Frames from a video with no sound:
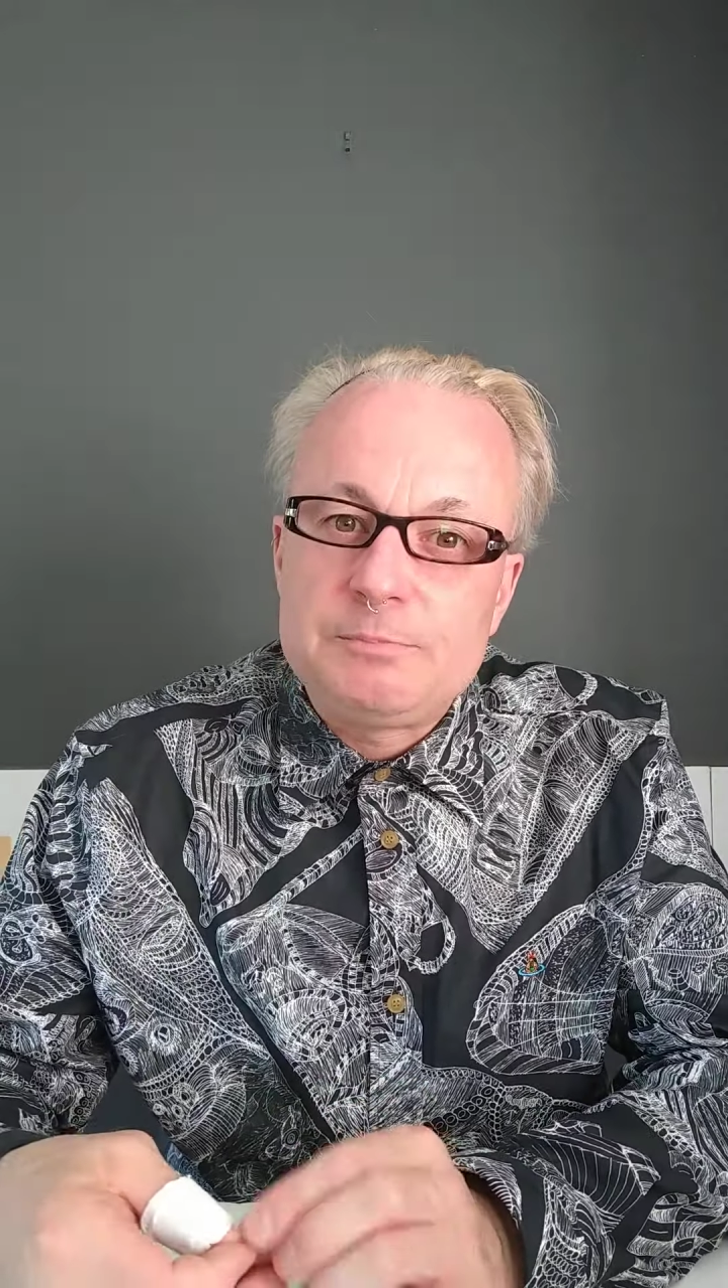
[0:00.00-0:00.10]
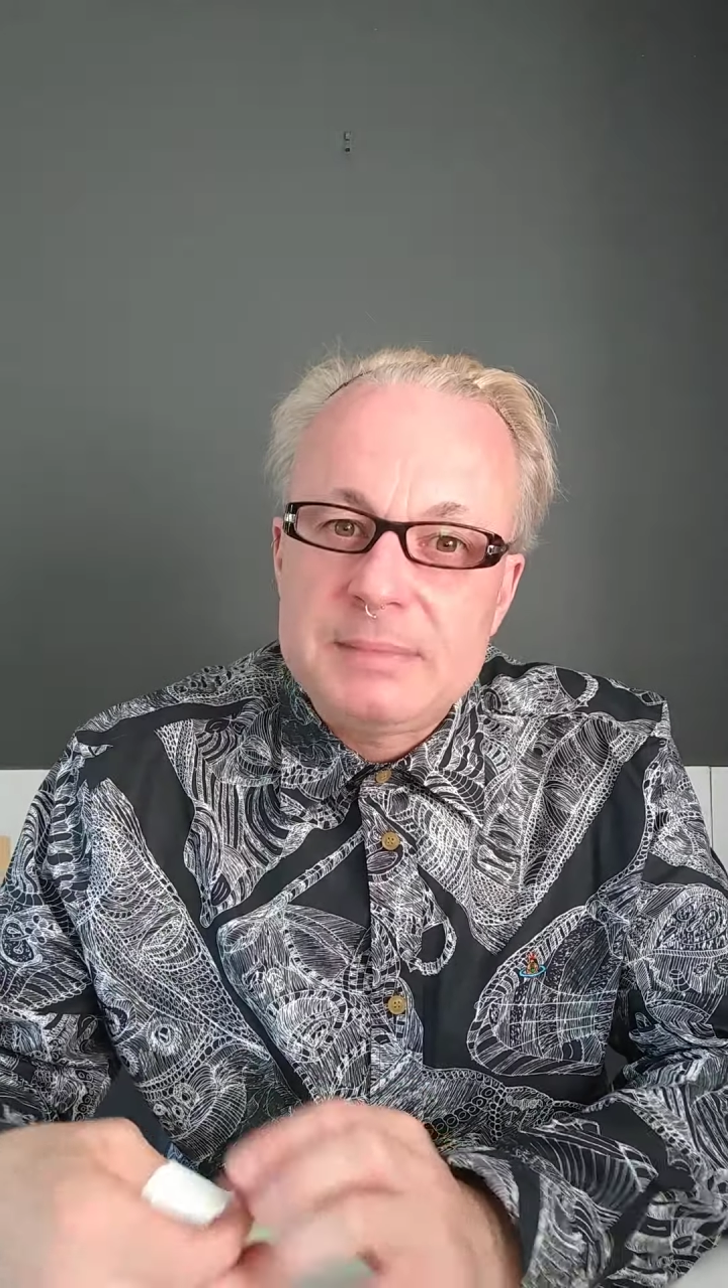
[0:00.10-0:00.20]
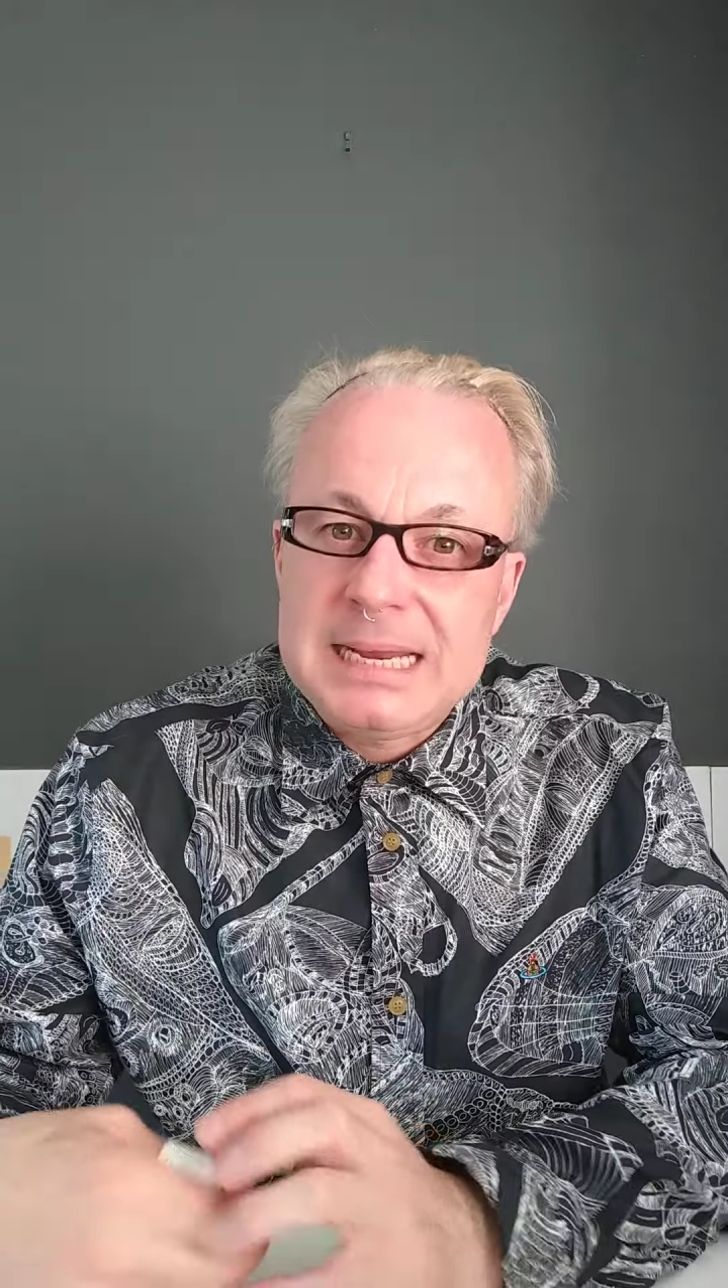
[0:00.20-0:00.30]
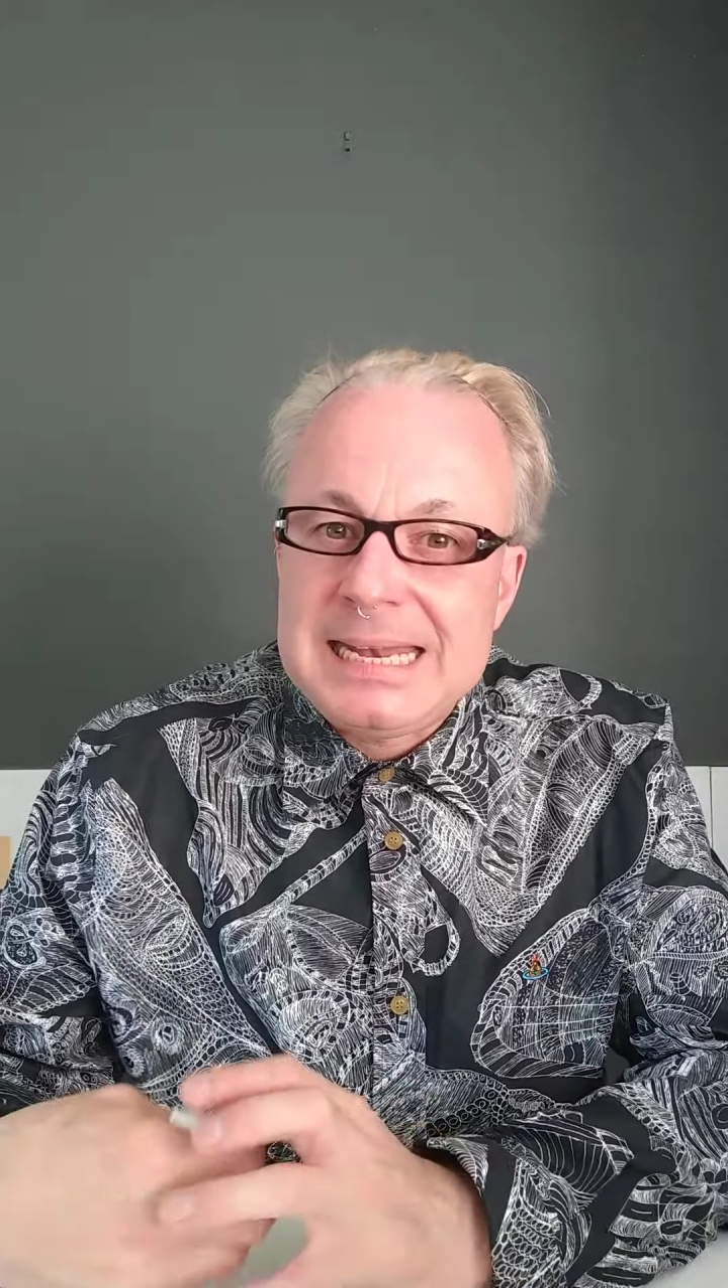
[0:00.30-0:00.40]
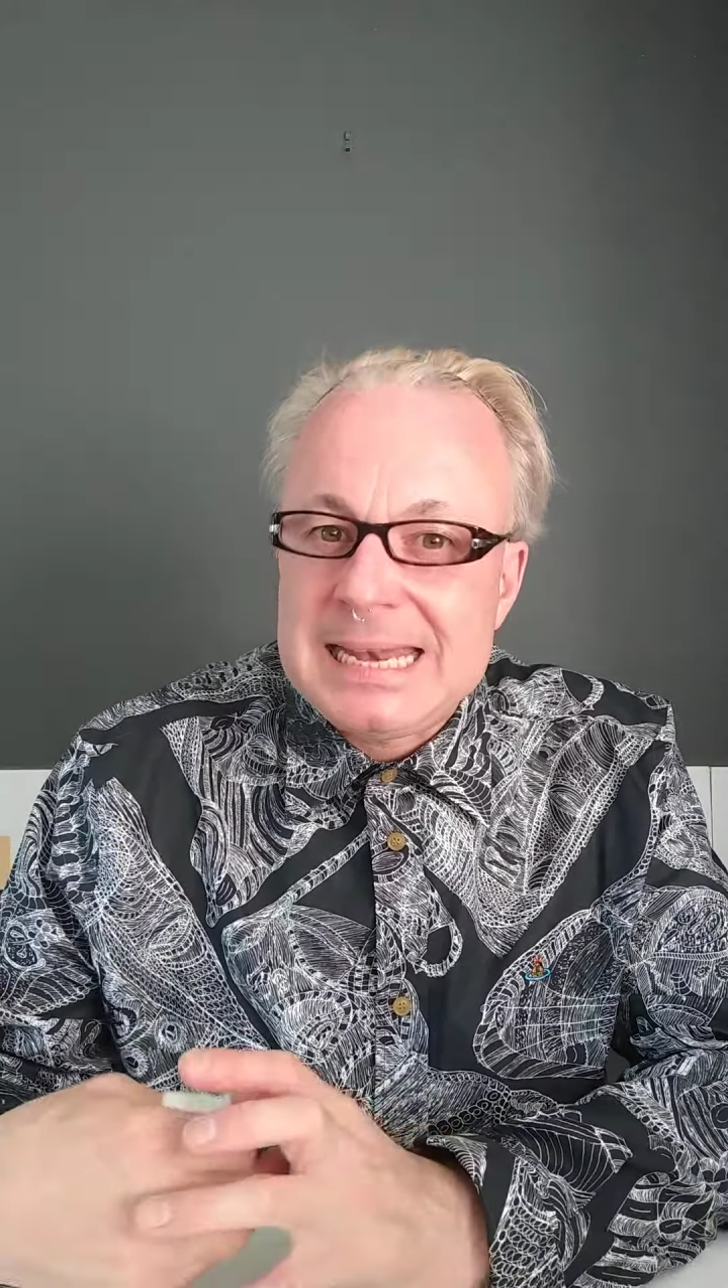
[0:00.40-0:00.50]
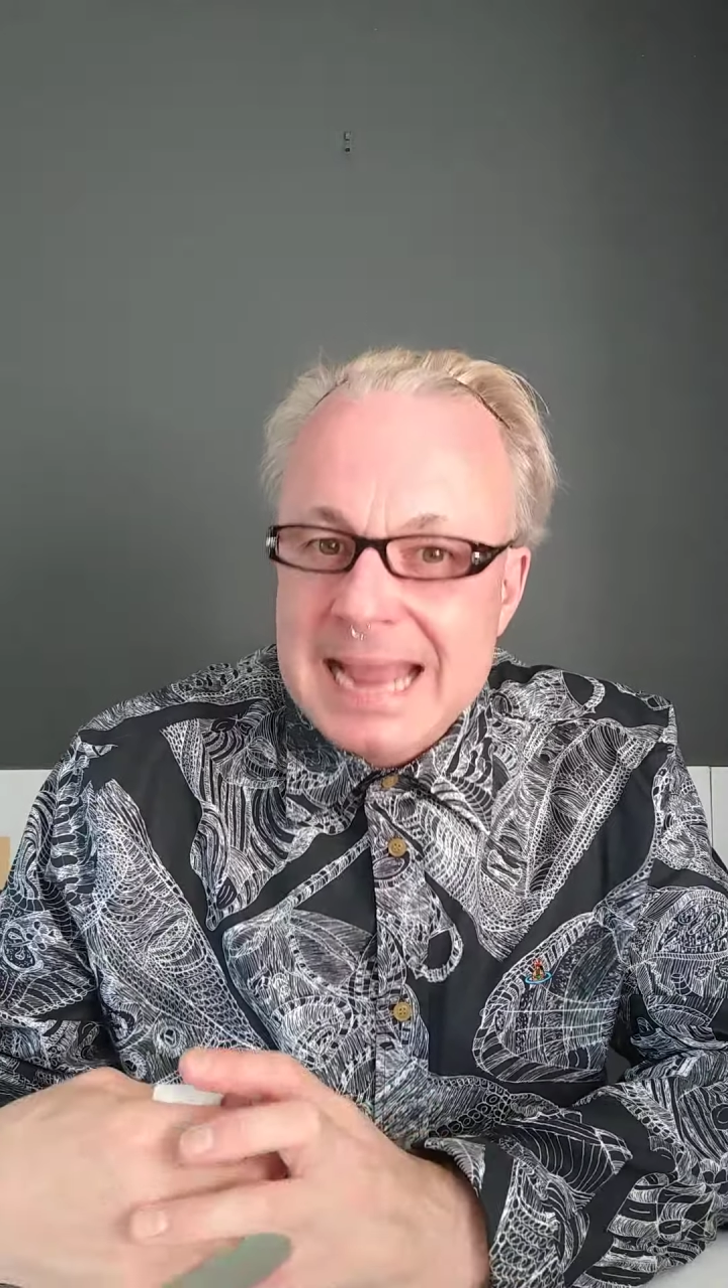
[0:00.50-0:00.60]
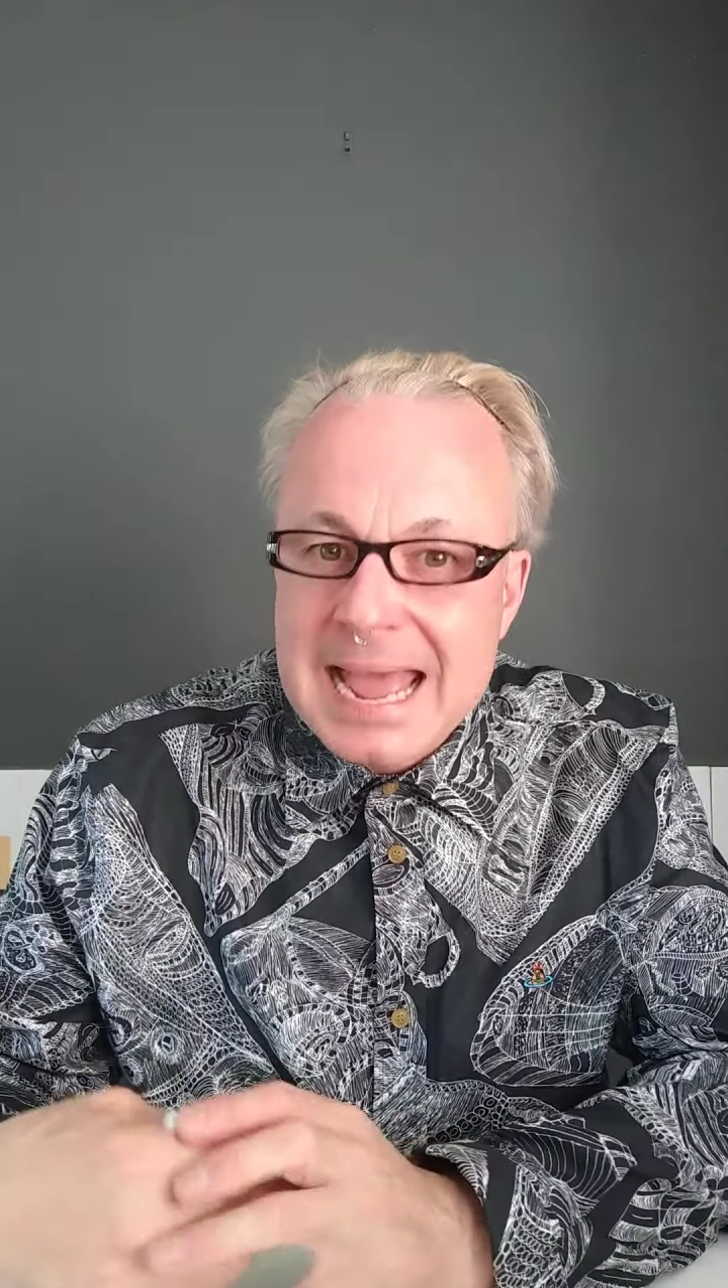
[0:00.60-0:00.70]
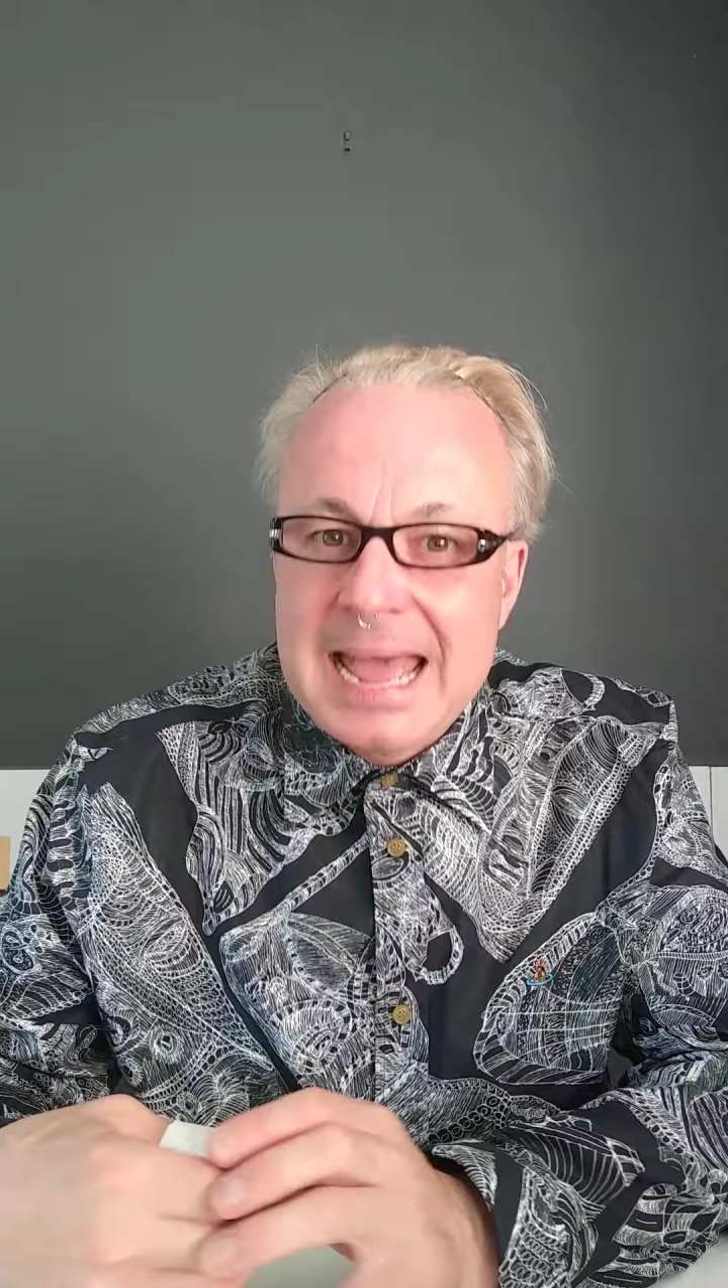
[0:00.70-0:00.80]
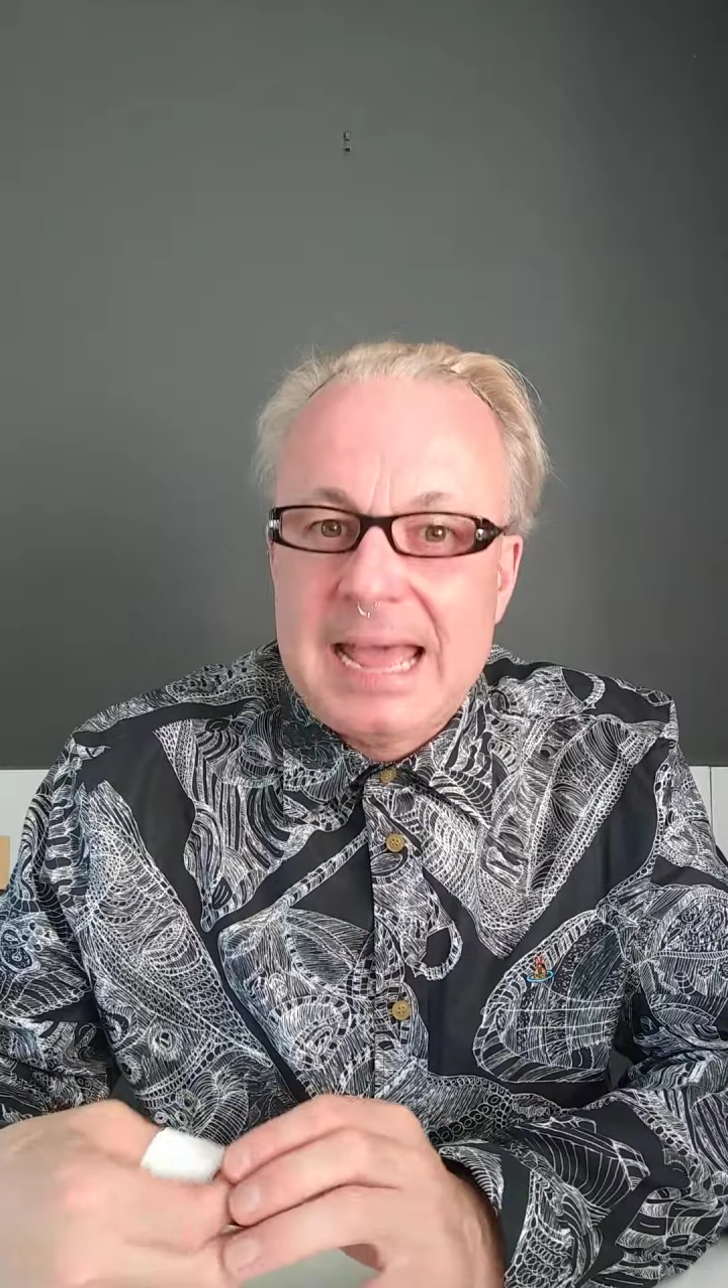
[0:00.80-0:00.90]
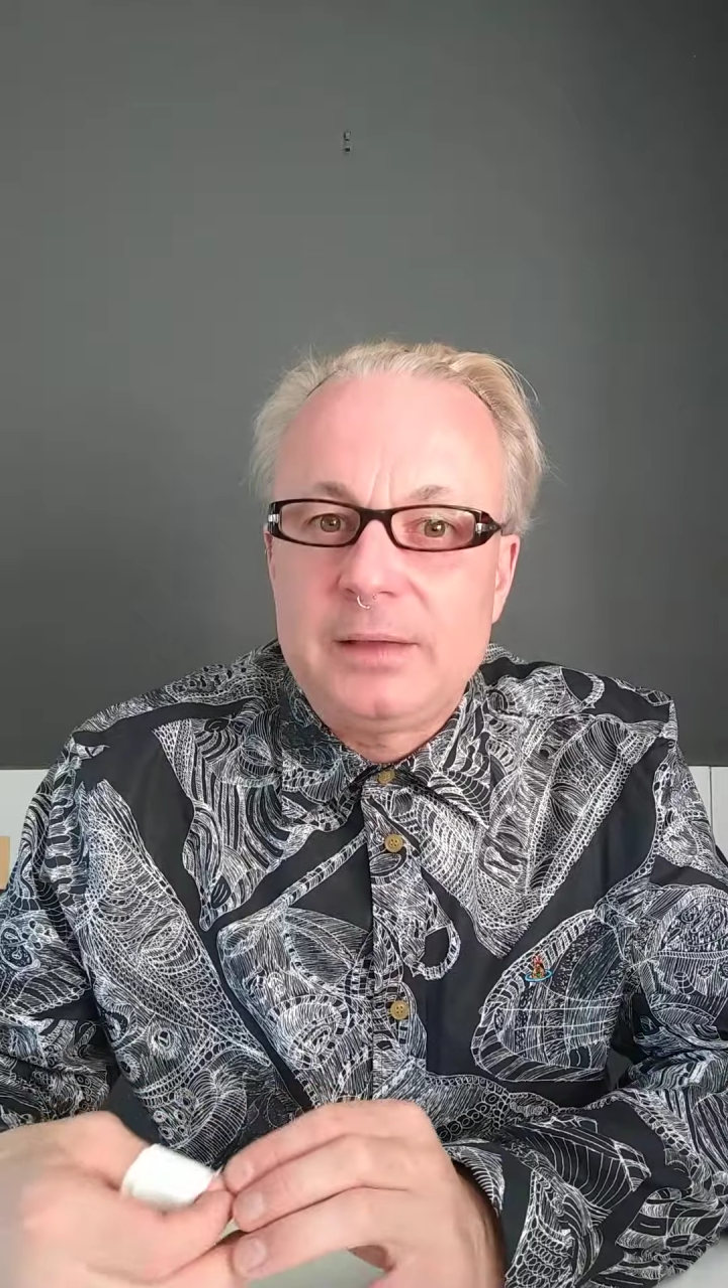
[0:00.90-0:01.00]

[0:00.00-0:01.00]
me now